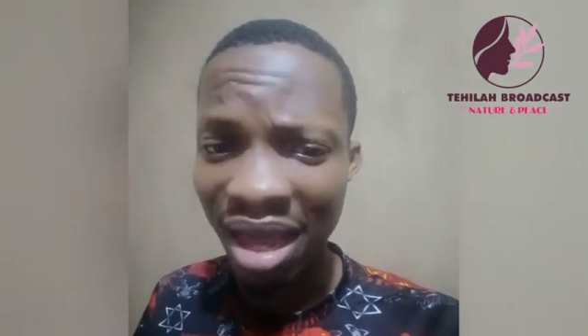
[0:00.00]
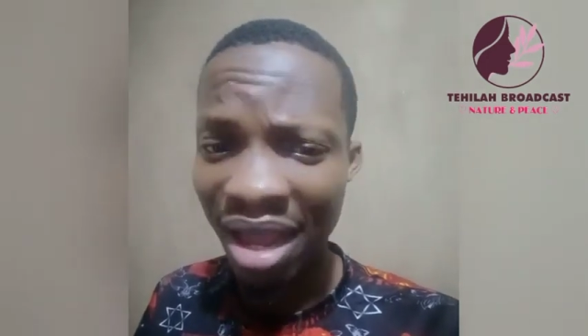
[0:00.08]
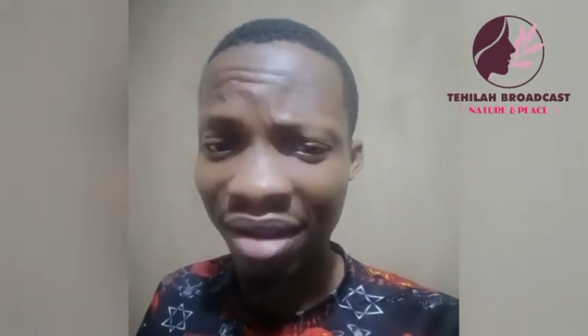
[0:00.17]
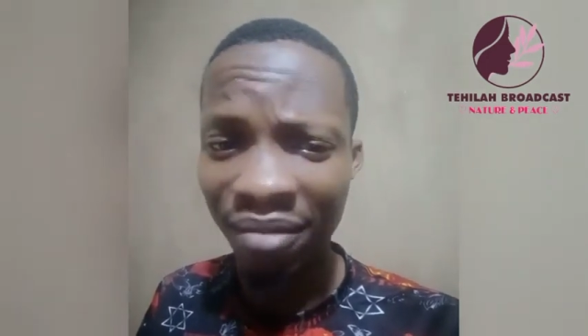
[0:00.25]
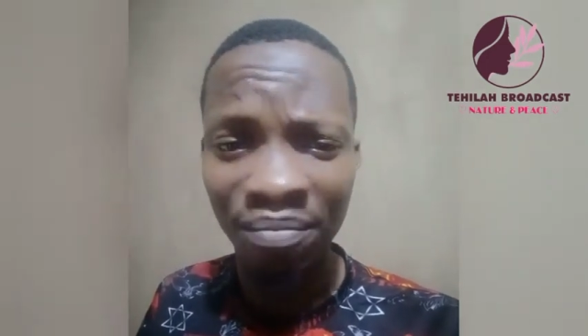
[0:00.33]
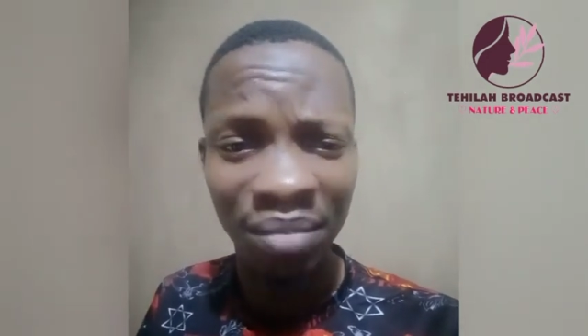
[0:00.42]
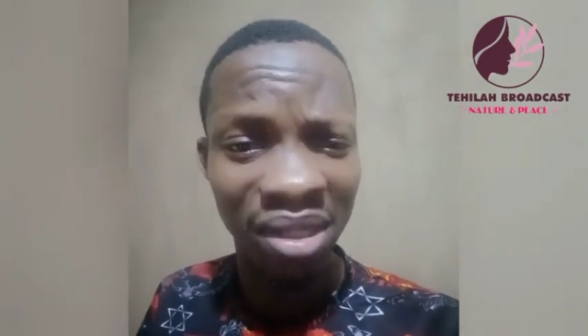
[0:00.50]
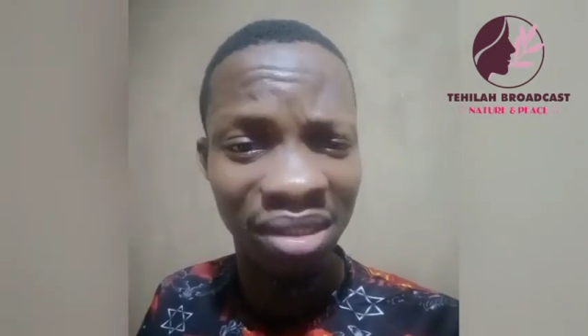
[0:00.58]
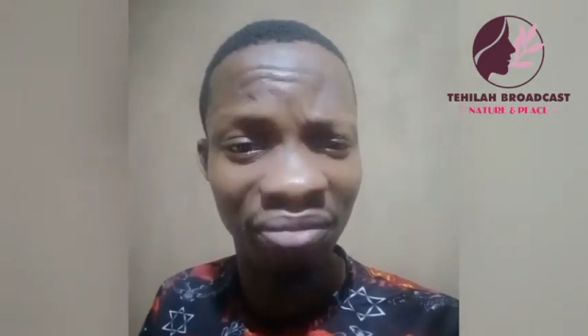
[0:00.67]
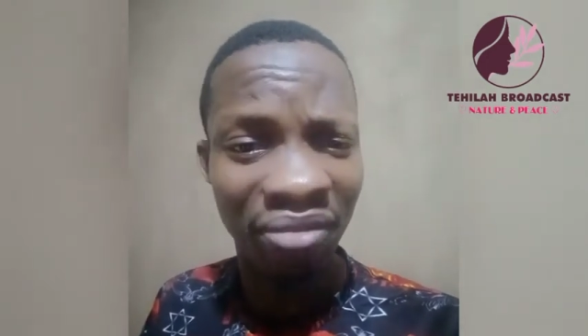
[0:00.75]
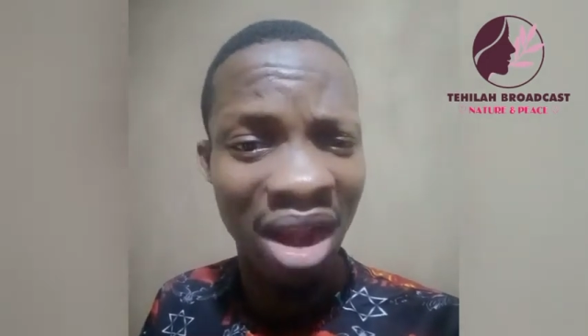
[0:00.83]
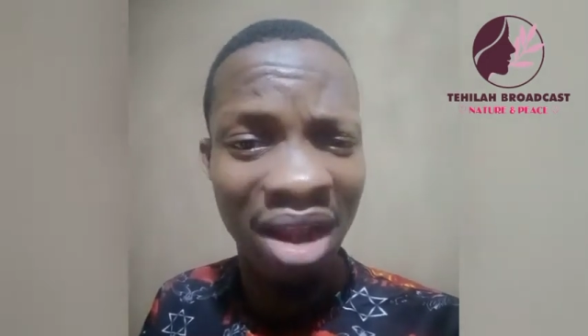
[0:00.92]
like
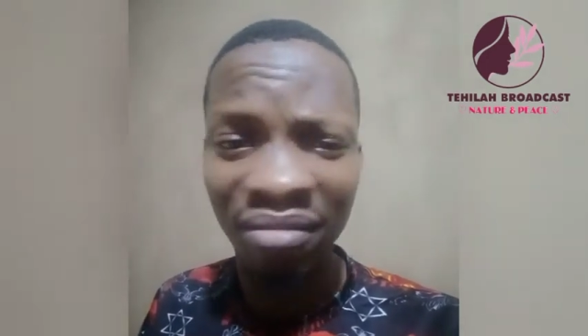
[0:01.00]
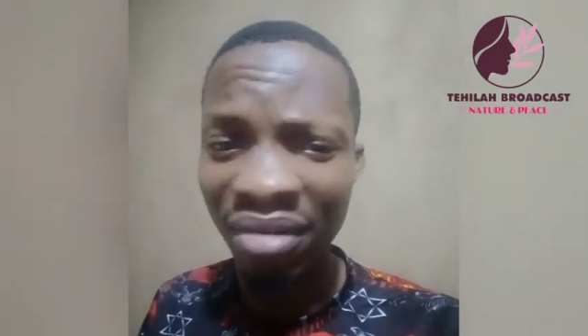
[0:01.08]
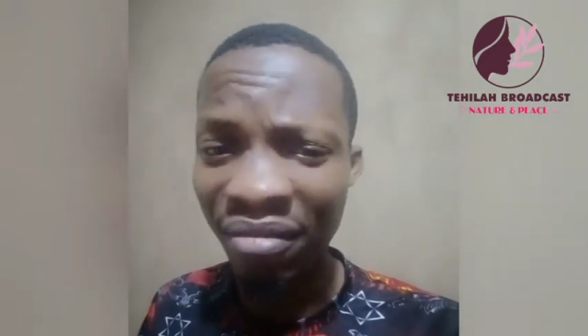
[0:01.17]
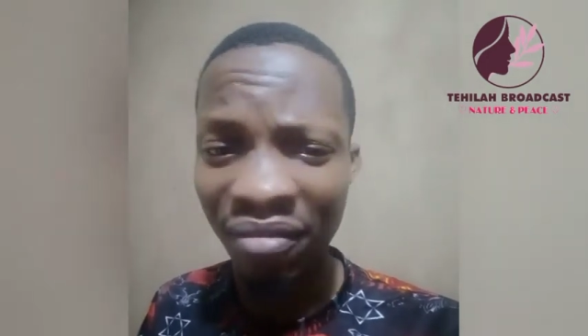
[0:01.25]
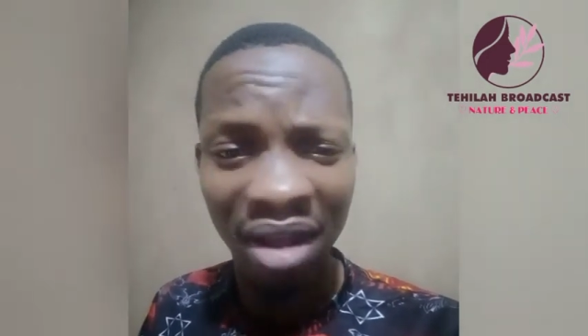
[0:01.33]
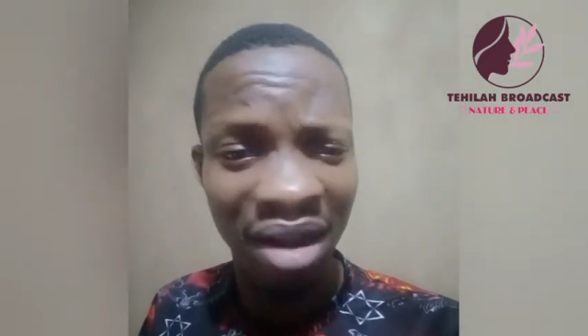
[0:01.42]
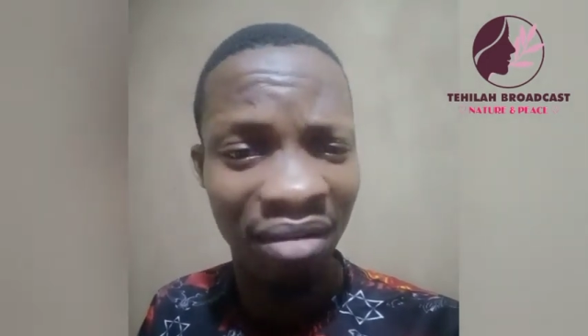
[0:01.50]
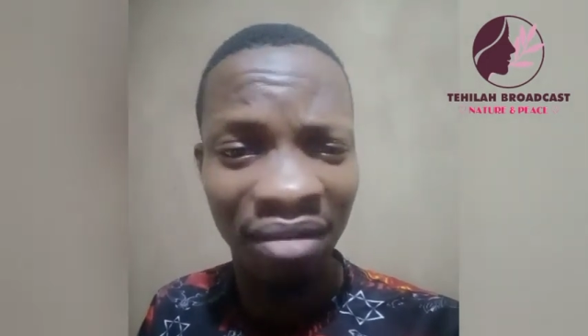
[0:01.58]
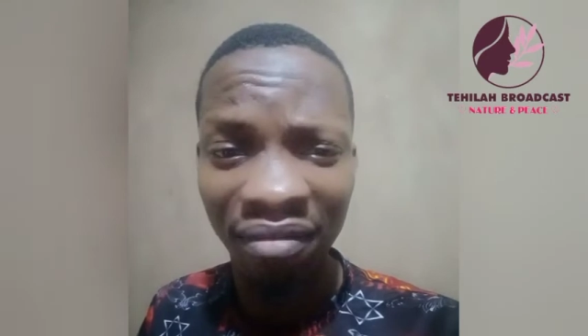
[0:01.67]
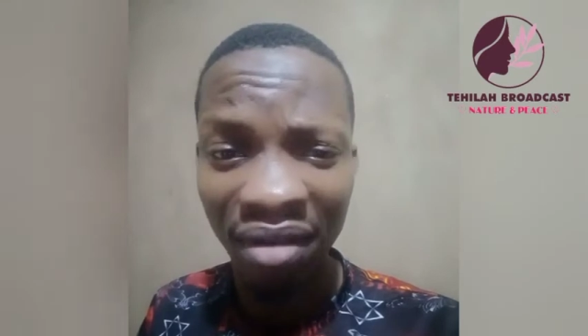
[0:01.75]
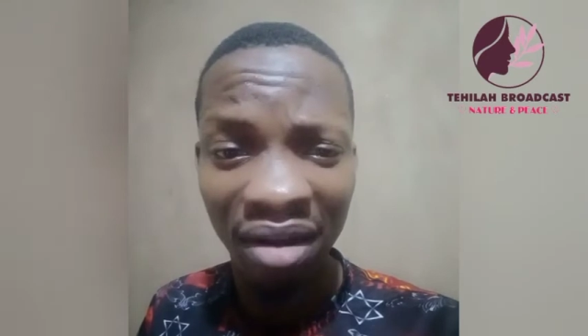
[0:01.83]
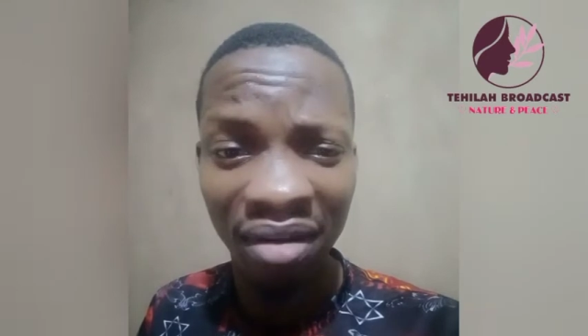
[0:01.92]
mix very,
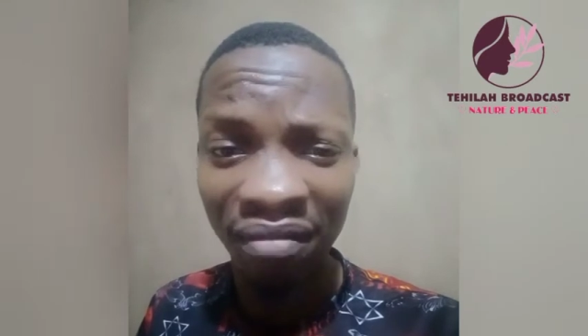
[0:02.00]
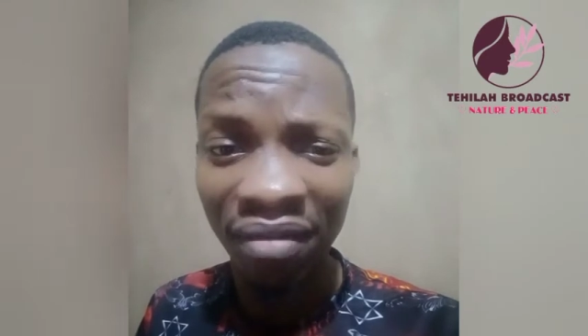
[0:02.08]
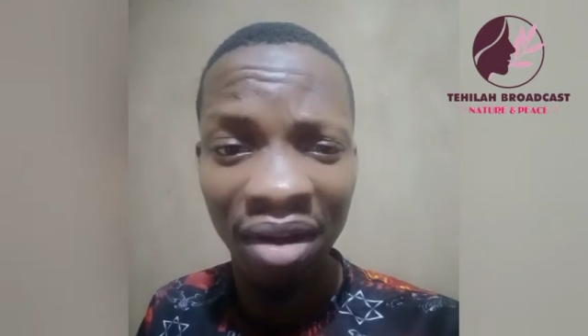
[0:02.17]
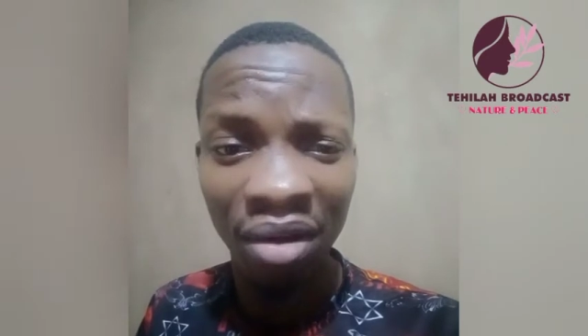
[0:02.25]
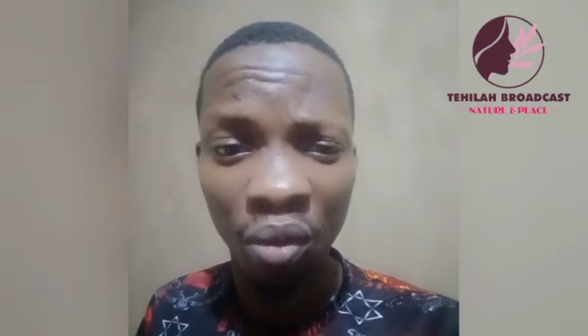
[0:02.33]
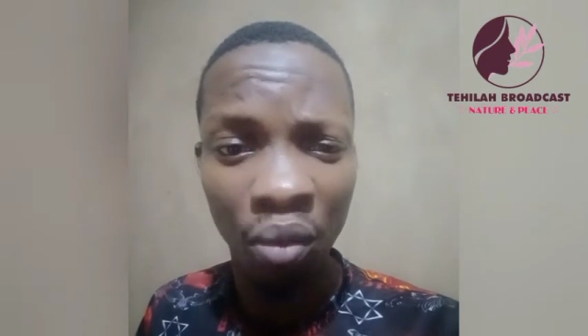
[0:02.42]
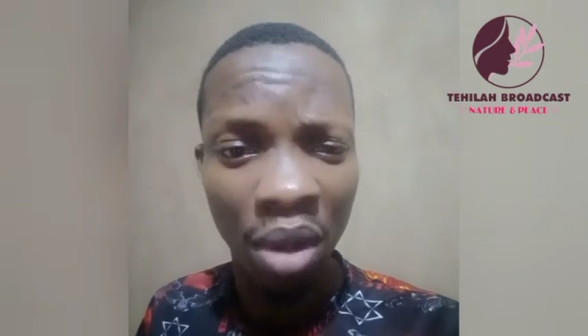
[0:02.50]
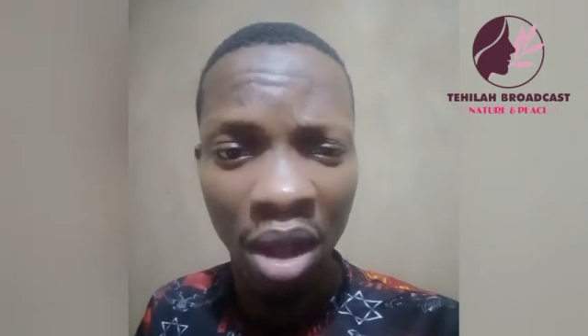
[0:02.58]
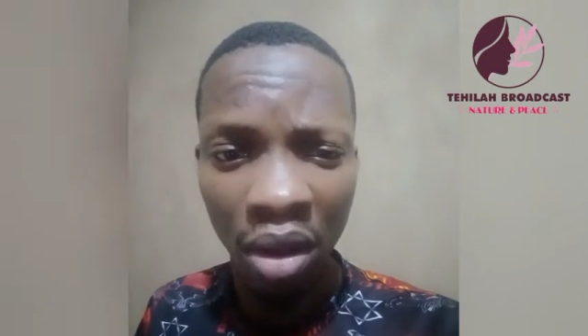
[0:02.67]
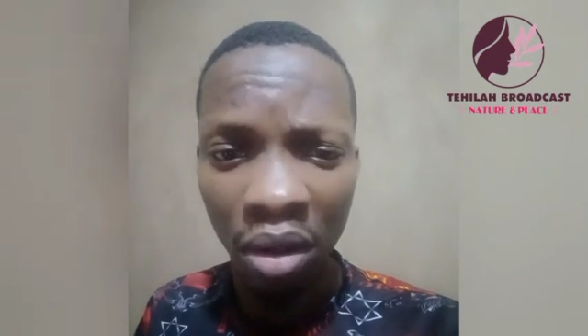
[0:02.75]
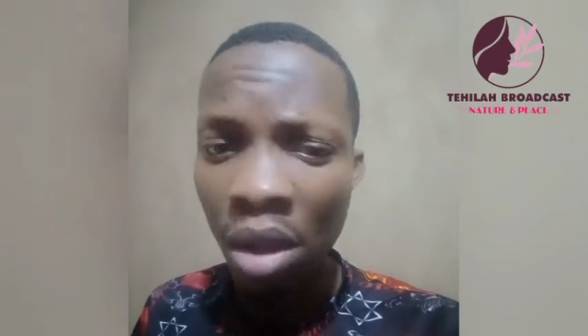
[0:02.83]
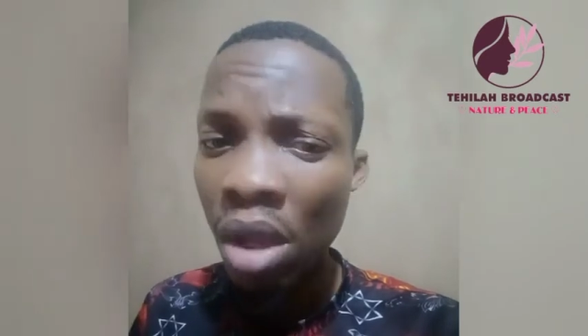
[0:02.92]
very, very, very
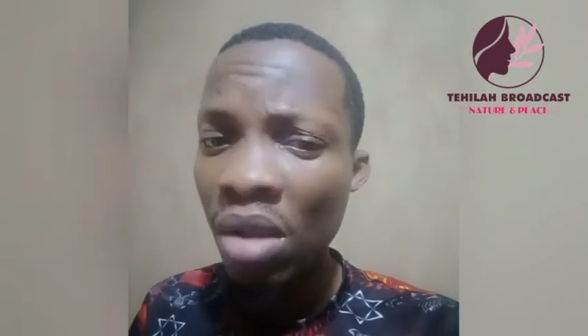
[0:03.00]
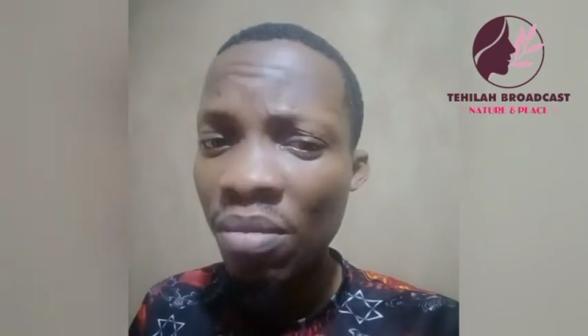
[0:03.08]
well.